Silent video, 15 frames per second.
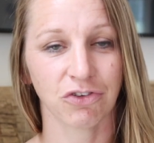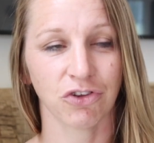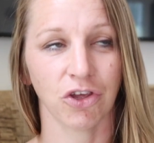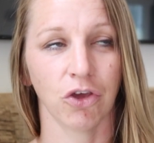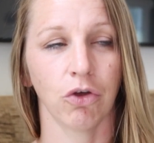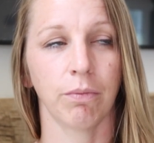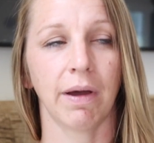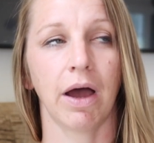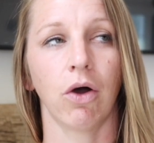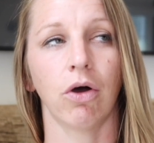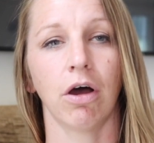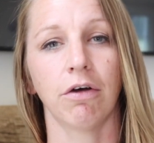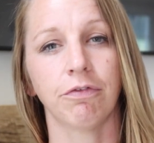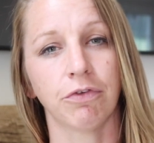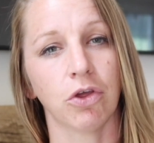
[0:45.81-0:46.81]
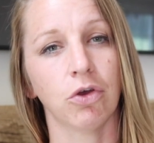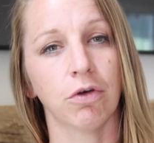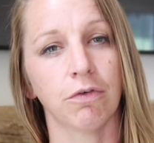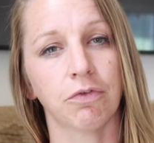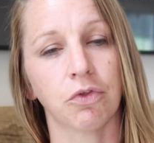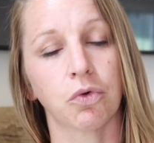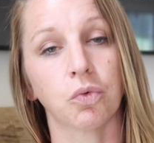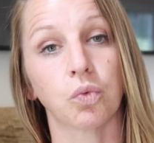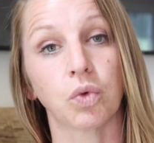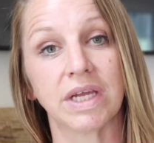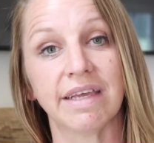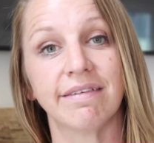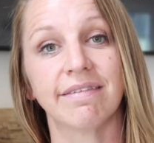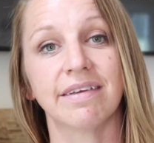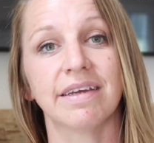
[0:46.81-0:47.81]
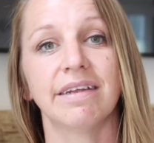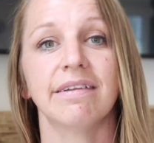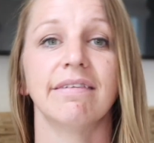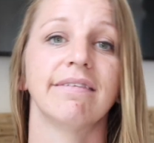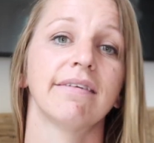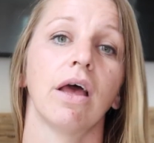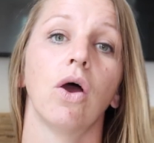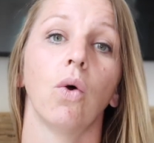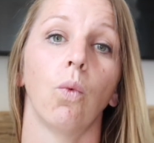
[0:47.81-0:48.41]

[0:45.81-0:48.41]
to you about a few of the reasons